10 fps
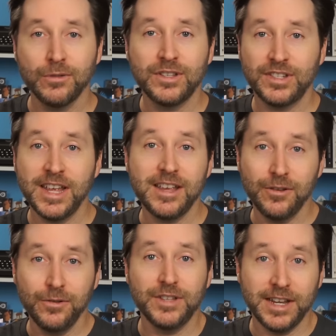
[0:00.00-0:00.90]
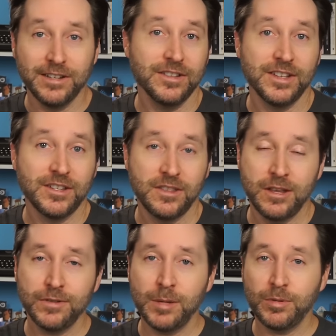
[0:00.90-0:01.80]
own state news agency, so
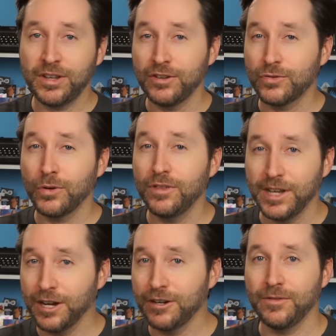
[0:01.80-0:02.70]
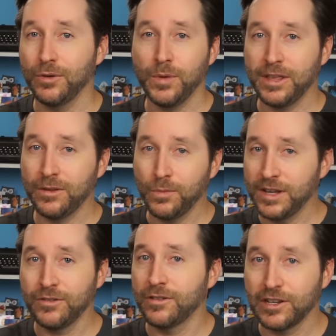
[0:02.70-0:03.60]
they were able to control the narrative in a way that
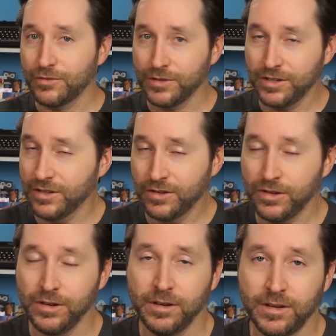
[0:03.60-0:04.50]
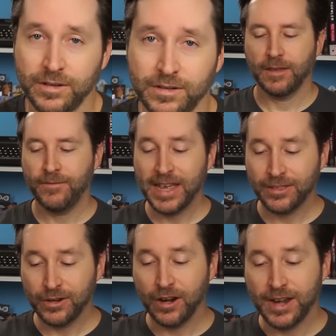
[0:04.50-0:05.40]
Western countries just couldn't. In fact,
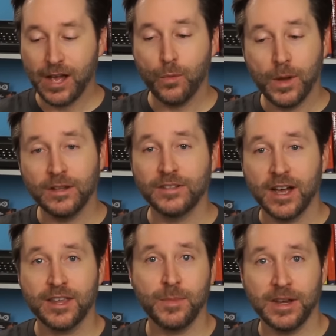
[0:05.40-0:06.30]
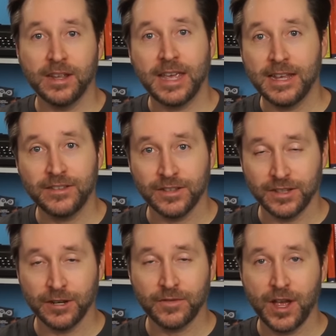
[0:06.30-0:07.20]
there are now well-documented cases
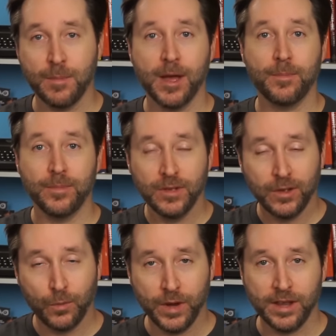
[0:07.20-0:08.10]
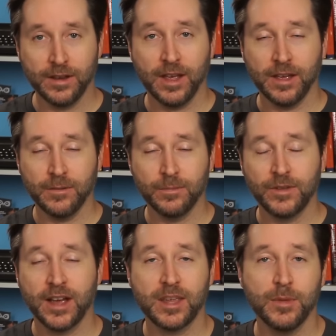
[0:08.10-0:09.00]
that have come up when uh,
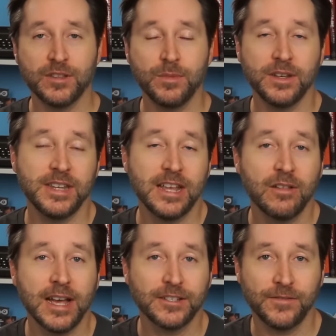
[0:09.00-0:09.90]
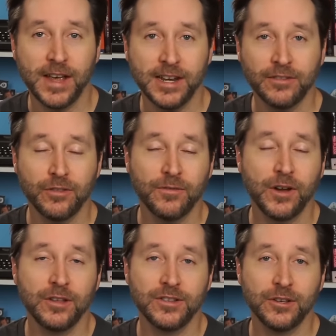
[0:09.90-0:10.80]
documents have been declassified after the
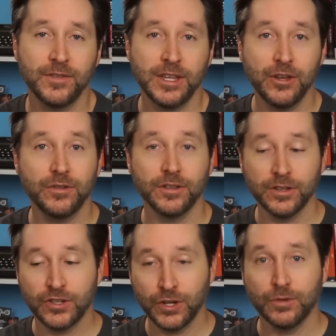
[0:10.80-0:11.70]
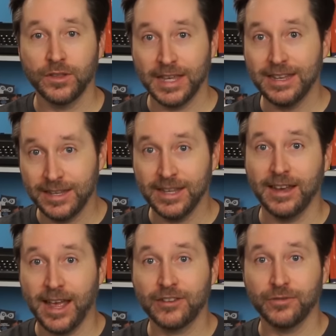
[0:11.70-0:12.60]
fall of the Soviet Union that show that they did
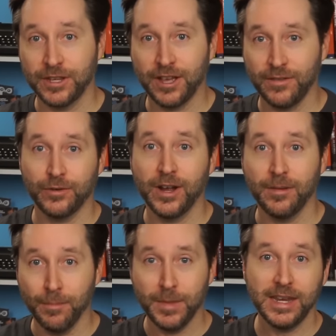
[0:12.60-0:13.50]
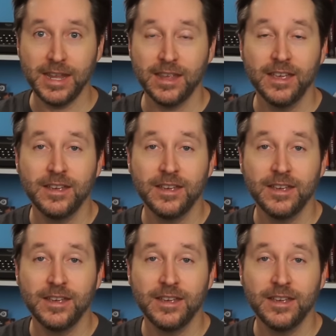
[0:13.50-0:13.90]
actually cover up many